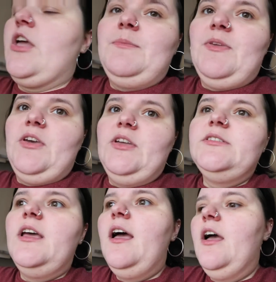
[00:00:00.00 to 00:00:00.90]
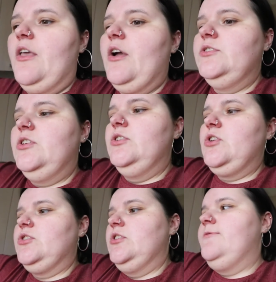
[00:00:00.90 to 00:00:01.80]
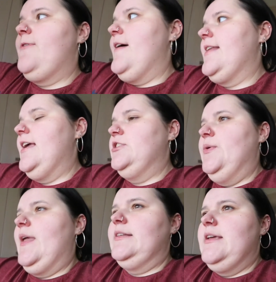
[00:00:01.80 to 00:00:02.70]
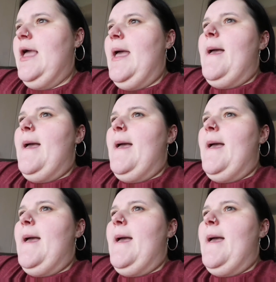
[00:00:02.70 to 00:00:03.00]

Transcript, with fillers: going to be good going to the doctor's Friday to get